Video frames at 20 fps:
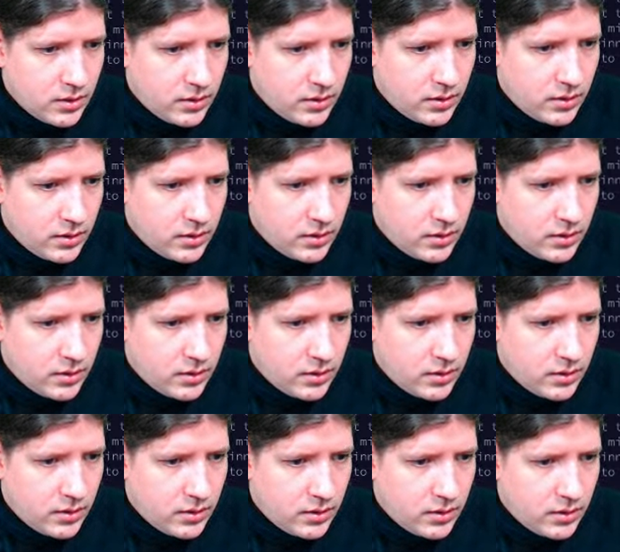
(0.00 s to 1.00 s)
So we
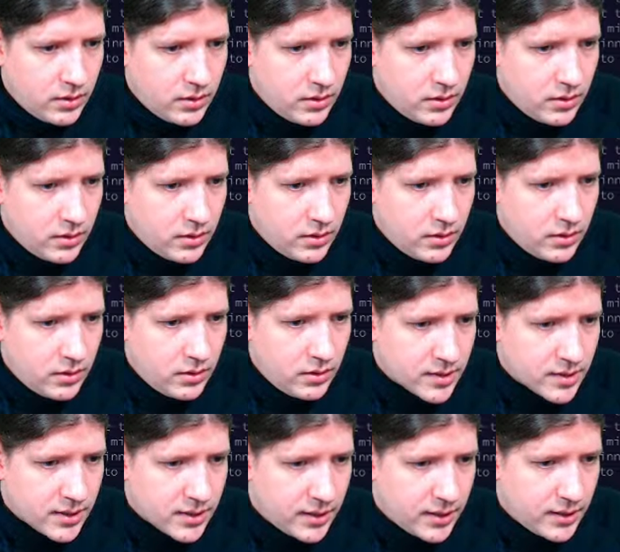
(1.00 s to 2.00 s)
want, in this
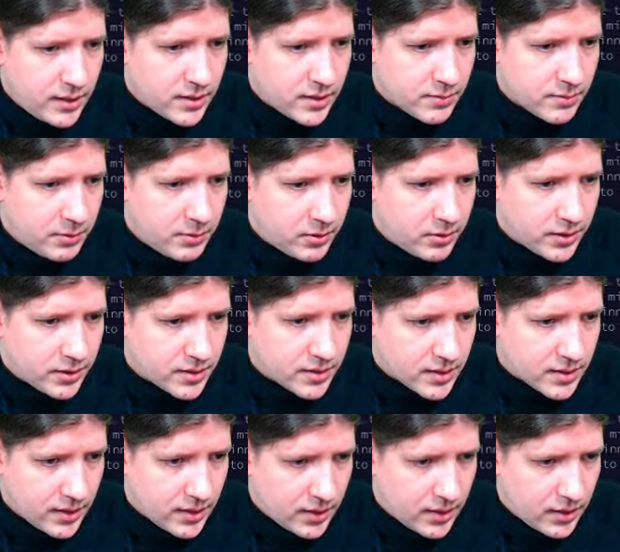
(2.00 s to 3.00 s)
case, we want to
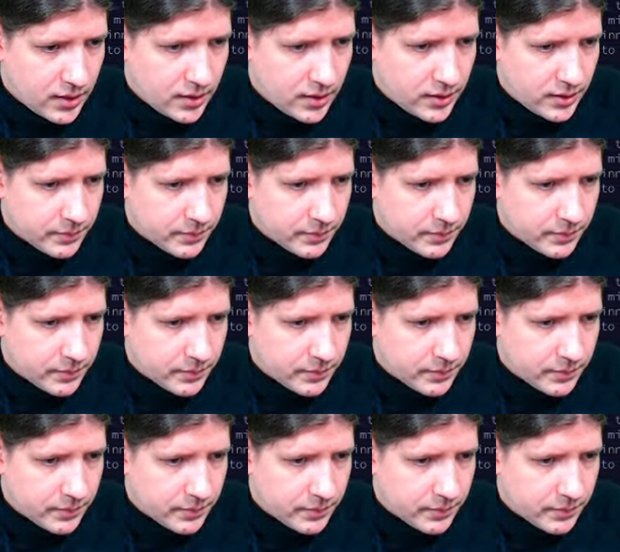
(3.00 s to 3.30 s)
say